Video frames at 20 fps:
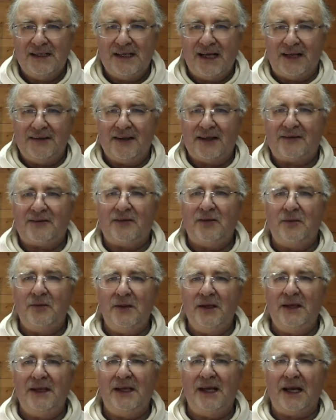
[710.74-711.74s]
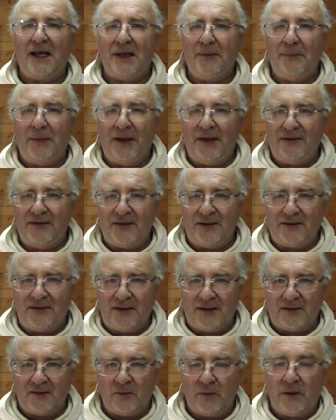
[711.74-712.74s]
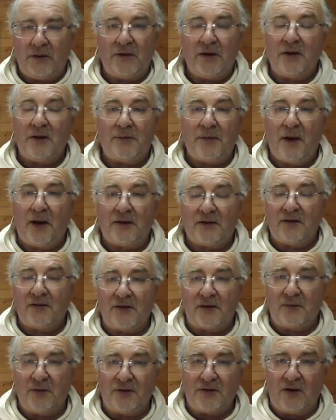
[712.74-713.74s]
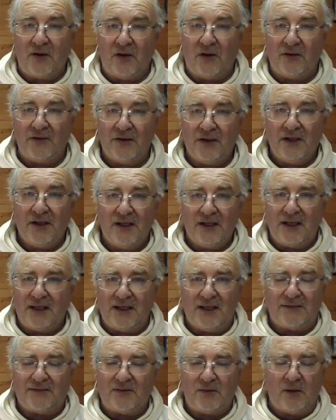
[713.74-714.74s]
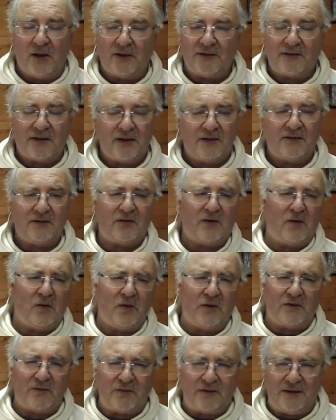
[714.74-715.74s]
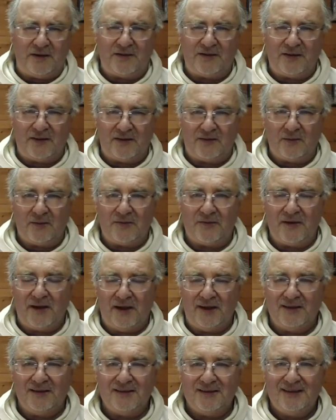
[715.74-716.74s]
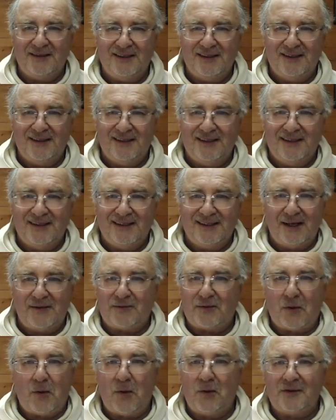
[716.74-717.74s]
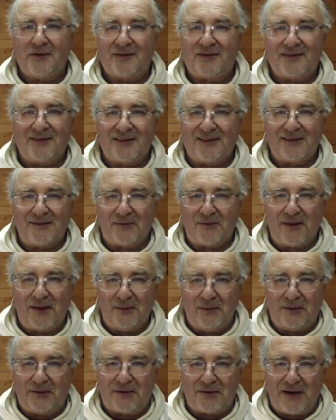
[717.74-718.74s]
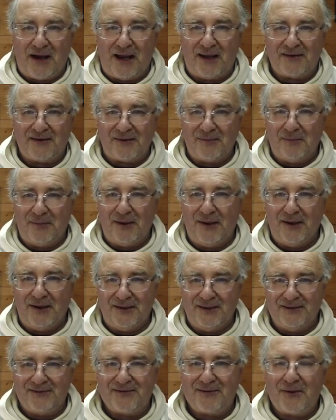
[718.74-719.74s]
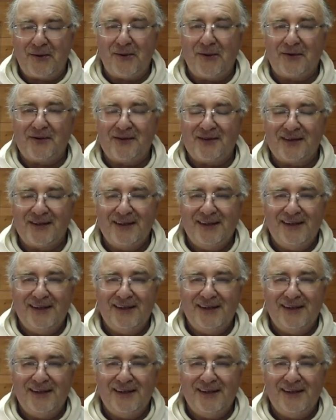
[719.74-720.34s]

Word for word: And that's the really amazing thing. We're in a partnership with God. Left to ourselves, of course, these things would fail. Of course, they would crash and burn. Of course,